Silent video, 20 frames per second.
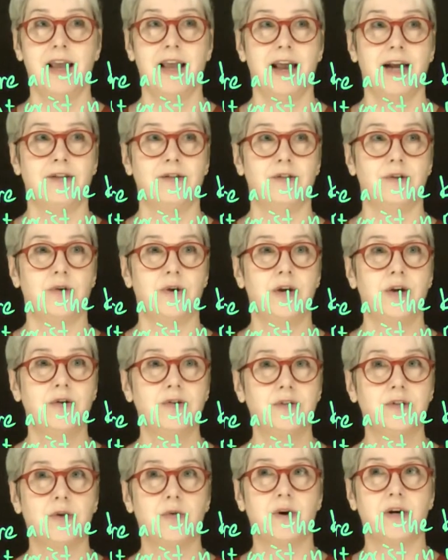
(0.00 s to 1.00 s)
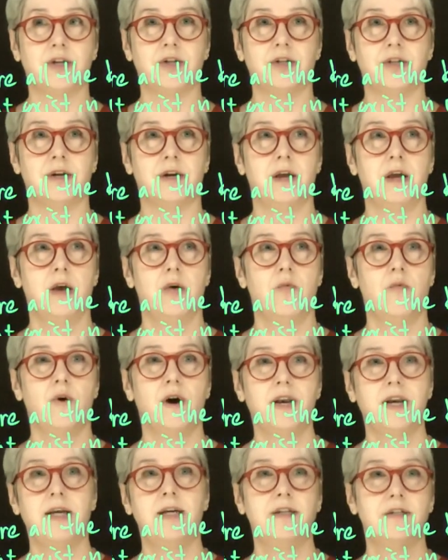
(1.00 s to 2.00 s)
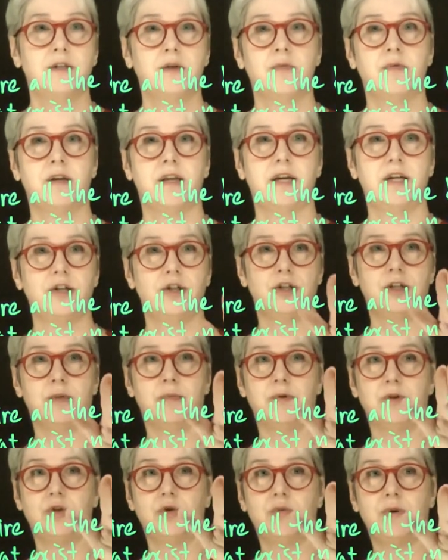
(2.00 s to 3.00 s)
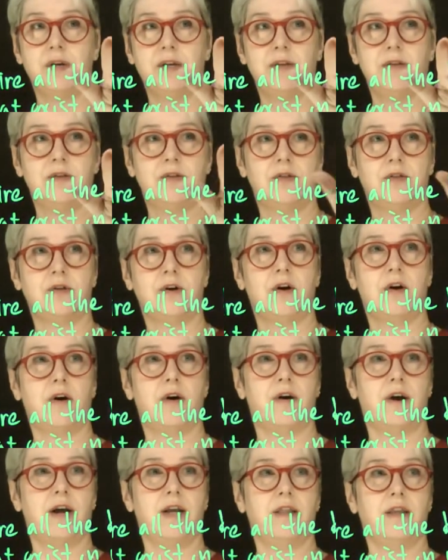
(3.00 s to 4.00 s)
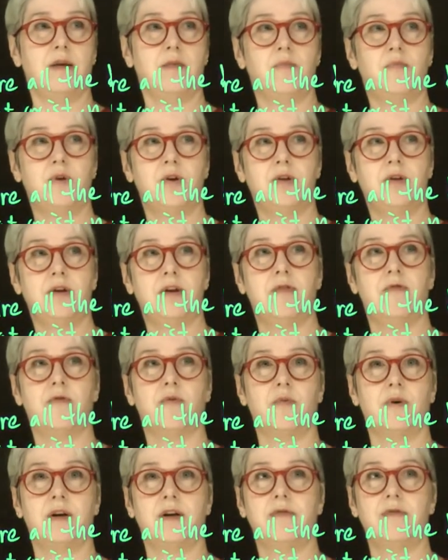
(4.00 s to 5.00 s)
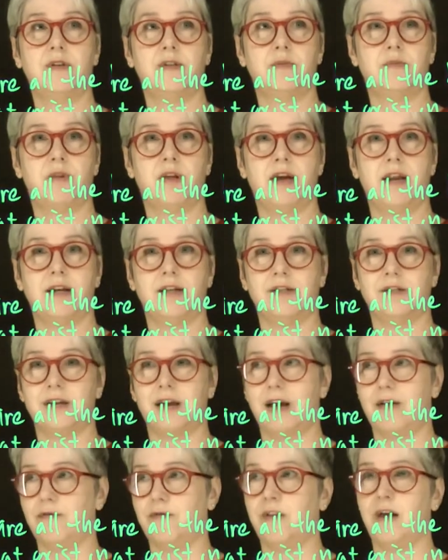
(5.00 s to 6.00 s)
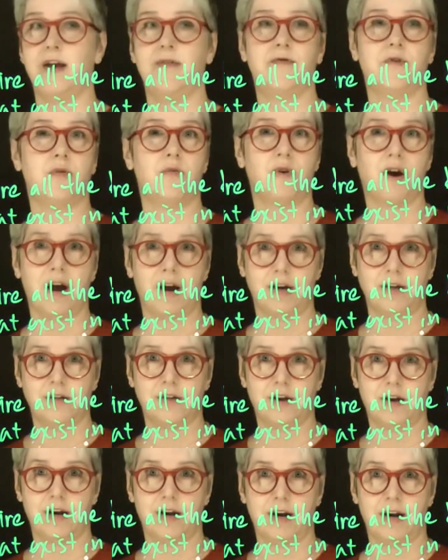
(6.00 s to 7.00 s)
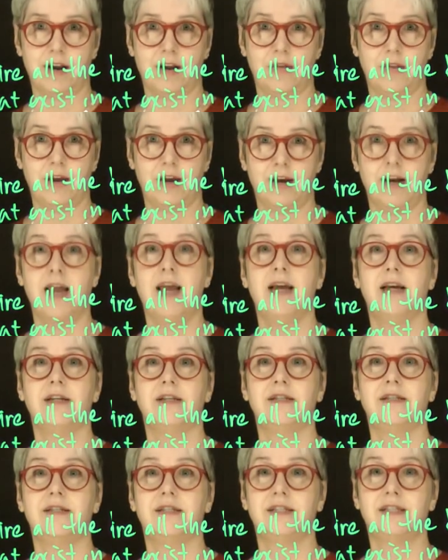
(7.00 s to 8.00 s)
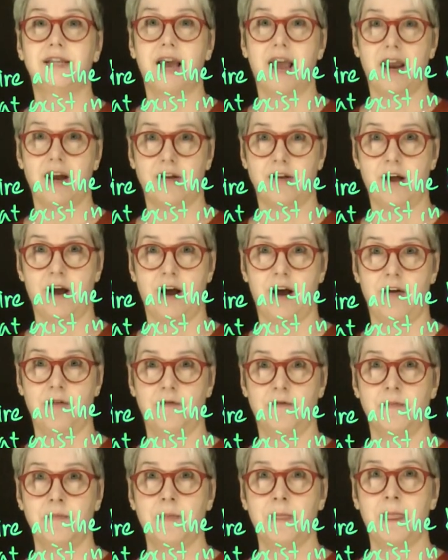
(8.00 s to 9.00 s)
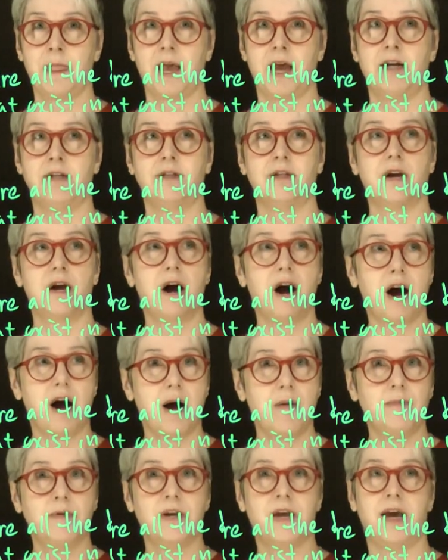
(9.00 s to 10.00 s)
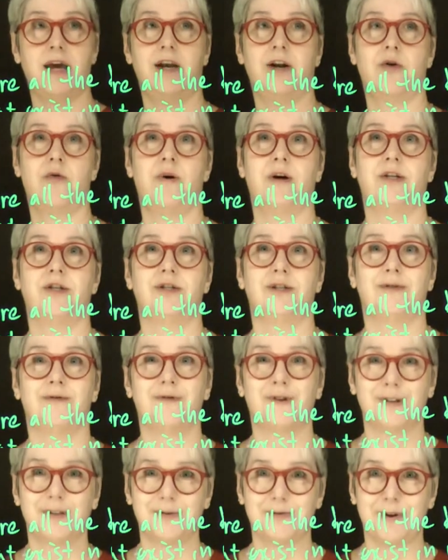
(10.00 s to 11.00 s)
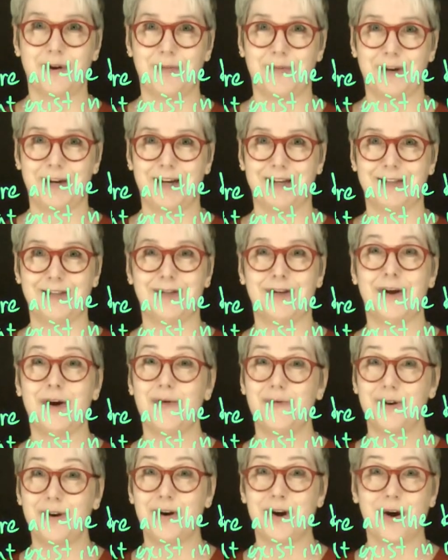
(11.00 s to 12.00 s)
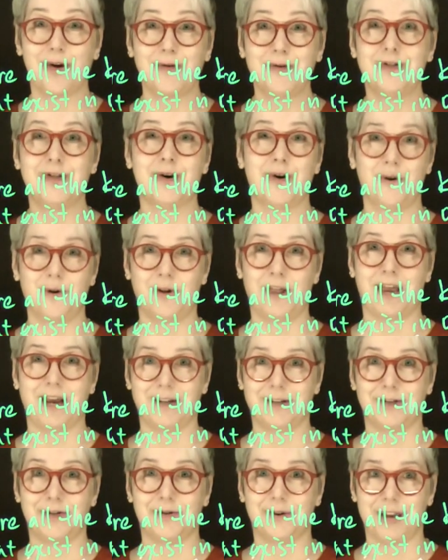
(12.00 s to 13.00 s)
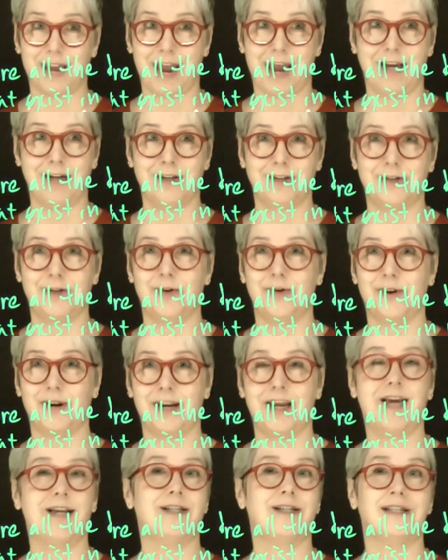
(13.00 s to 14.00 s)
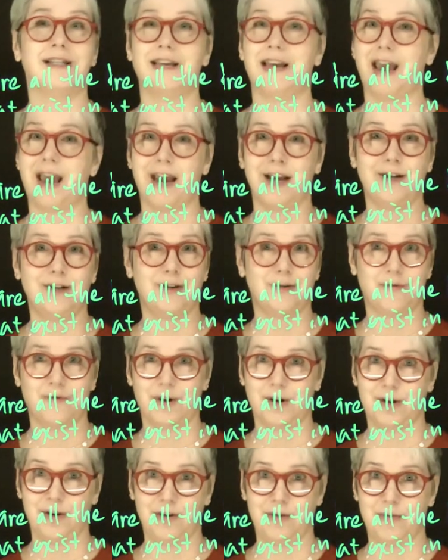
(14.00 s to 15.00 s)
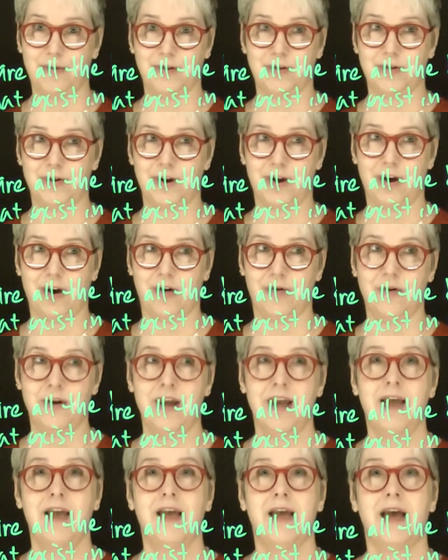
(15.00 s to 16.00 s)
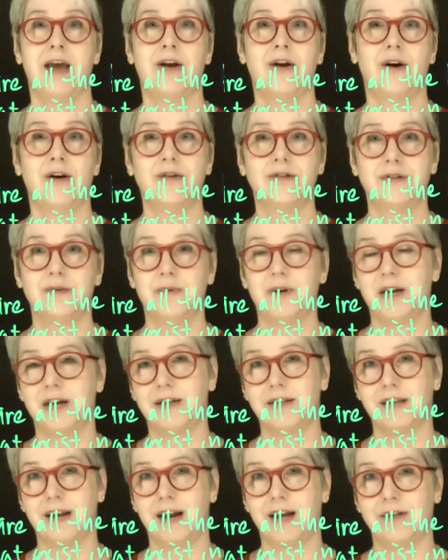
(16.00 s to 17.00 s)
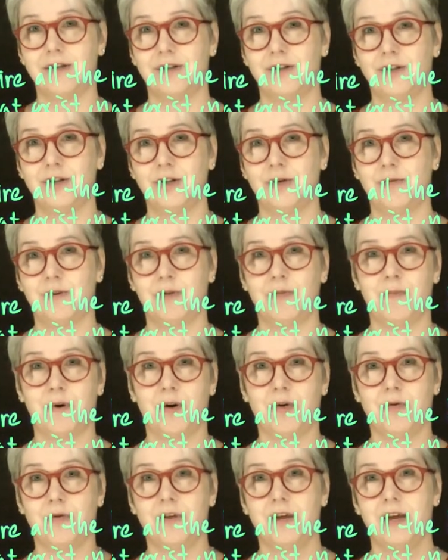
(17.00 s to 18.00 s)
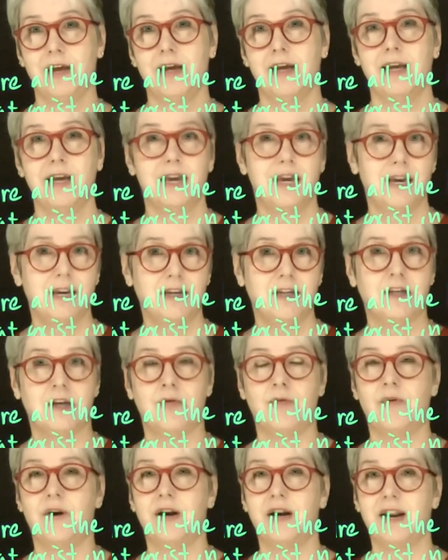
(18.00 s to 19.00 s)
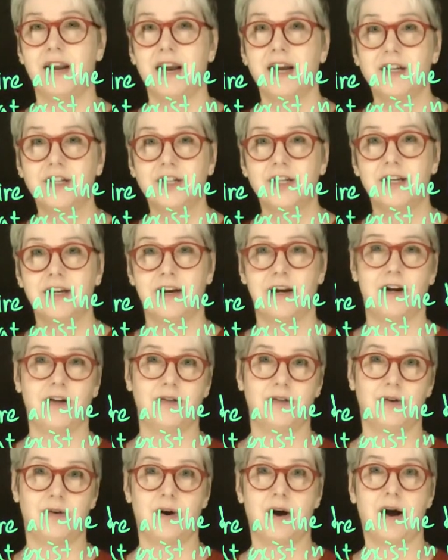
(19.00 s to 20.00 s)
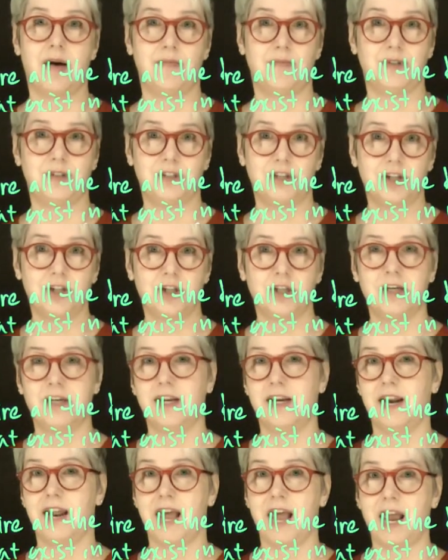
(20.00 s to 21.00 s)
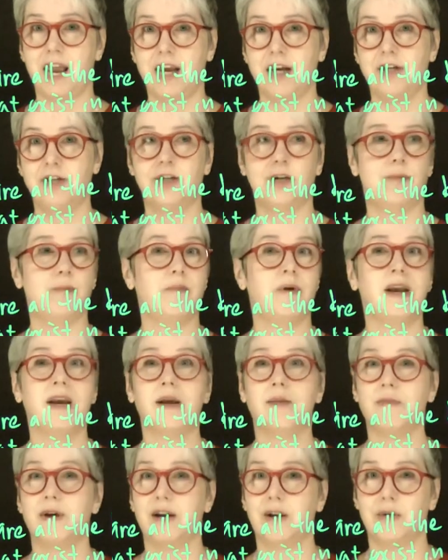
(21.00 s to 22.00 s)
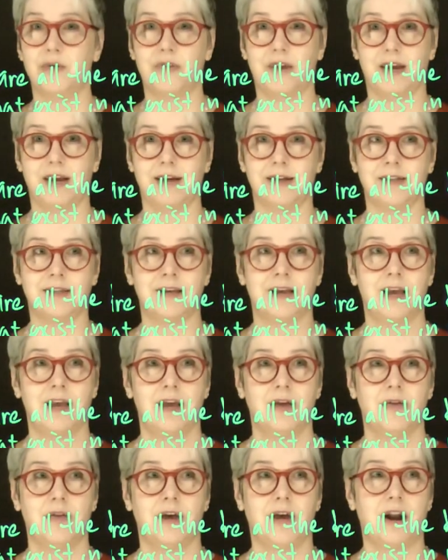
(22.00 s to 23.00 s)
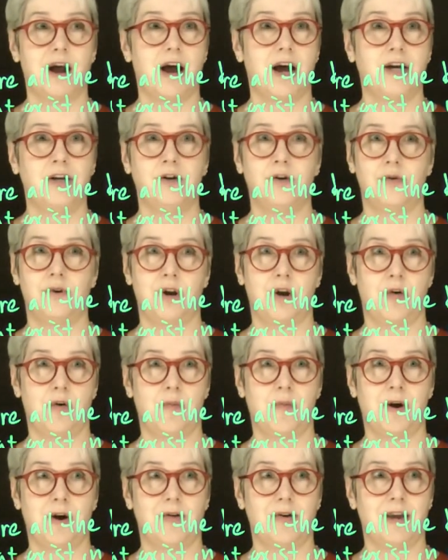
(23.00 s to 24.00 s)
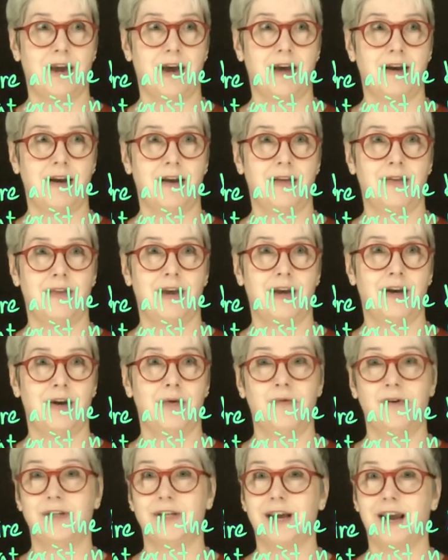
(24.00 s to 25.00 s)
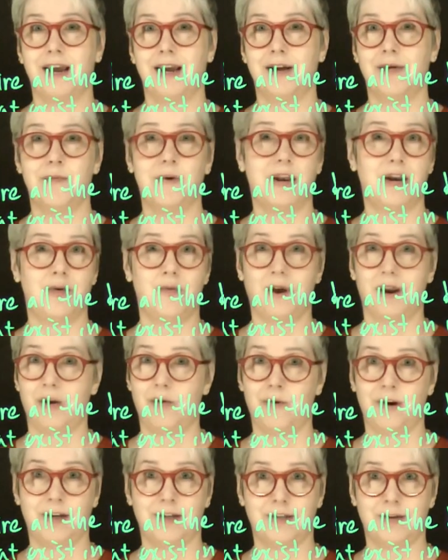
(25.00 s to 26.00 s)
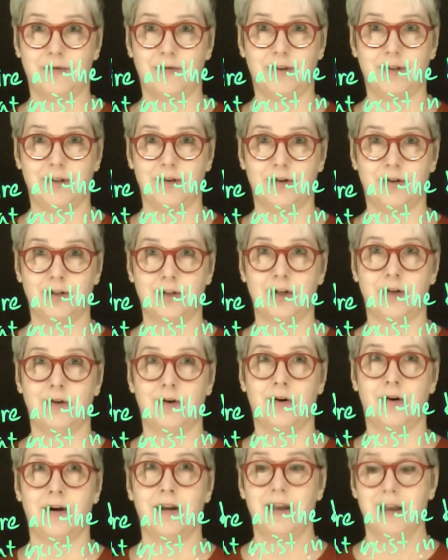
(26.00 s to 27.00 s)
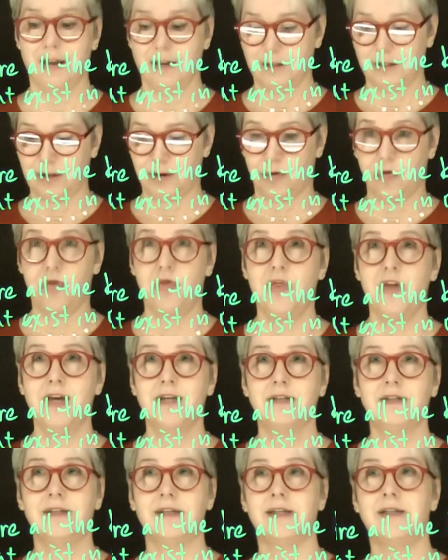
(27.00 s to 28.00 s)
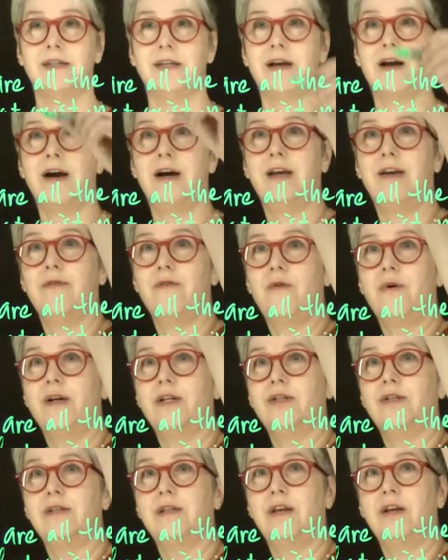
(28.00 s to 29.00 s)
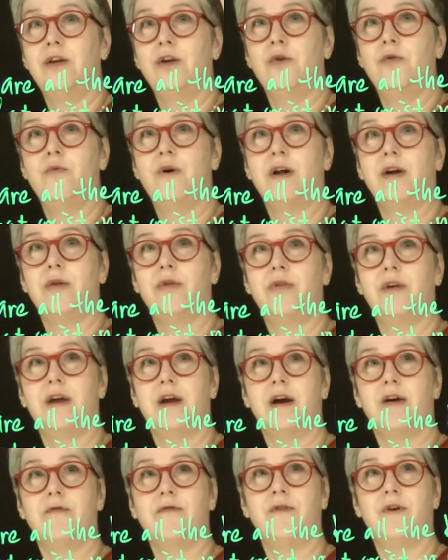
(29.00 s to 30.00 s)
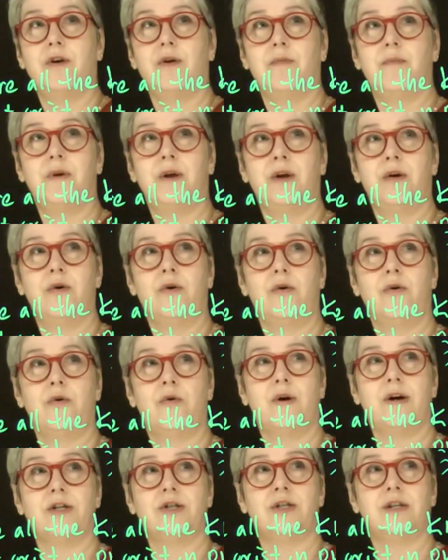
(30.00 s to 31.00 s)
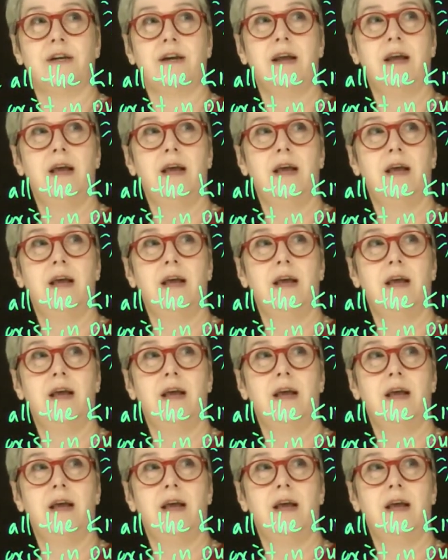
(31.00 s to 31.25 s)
And so here's the question, what is the relationship between the star and the ability for one of these planets to have life arise on it and then stay alive? And it's a complicated question, first of all, because no one knows the whole answer yet, so you're going to get to the edge of what humans know. And also because it has to do with both heat and radiation and also composition and age and many, many things that I don't know about yet and that it would take many, many weeks of research to learn. So this is the kind of question that you want to think of for your big goal question.